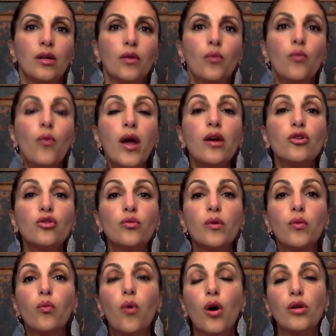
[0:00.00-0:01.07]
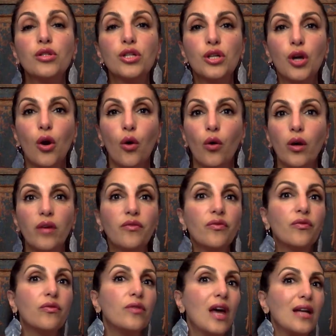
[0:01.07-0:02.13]
Where do we want to go if
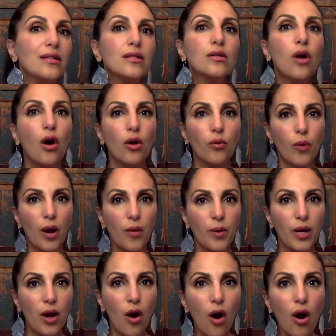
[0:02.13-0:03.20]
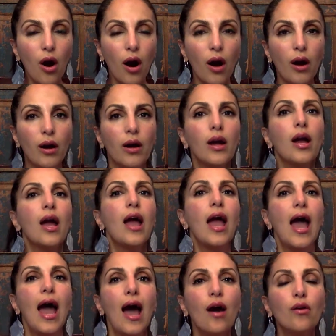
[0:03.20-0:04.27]
that's not where we are?
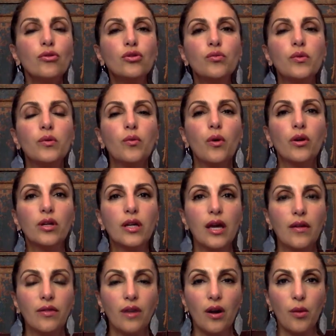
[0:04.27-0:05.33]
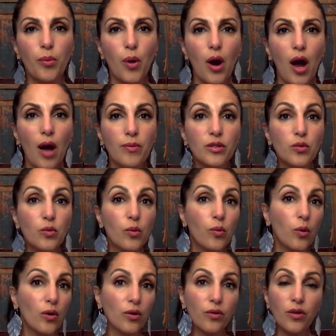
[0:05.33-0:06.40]
How do we want to get there? Perhaps we
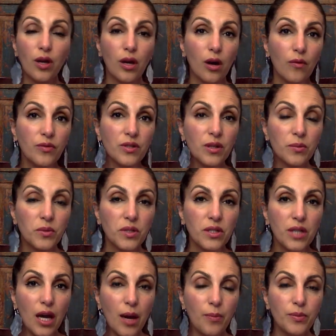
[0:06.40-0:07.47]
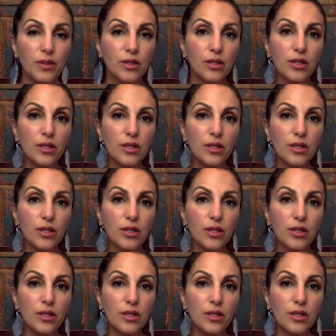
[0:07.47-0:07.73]
want to think of some steps to